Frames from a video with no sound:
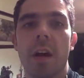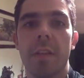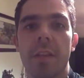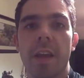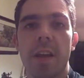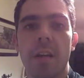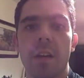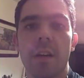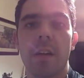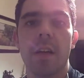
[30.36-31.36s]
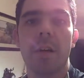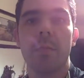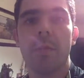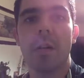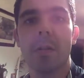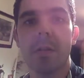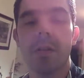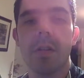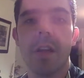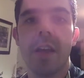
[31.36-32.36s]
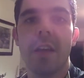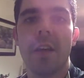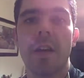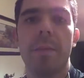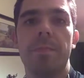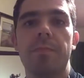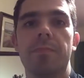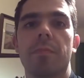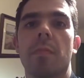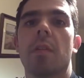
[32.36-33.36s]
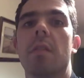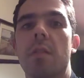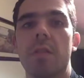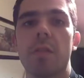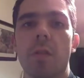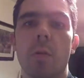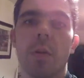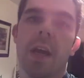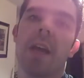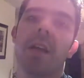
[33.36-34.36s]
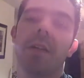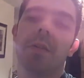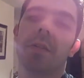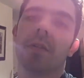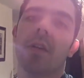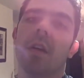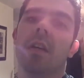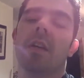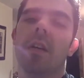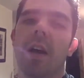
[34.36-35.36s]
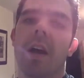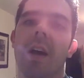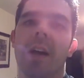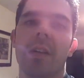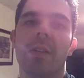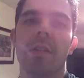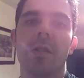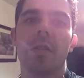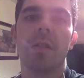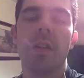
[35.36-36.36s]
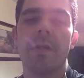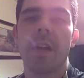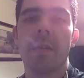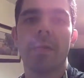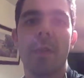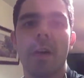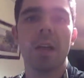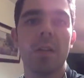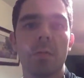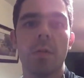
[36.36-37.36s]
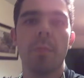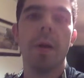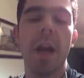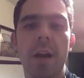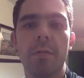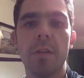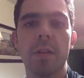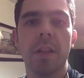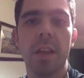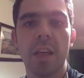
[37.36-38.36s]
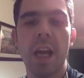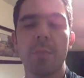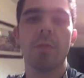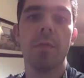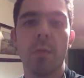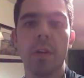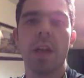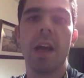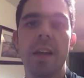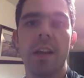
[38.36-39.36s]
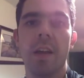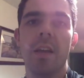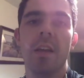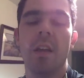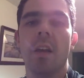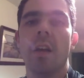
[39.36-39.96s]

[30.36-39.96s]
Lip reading: And then got to the school gates and just giving out flyers to all the parents. And then came up with one lady,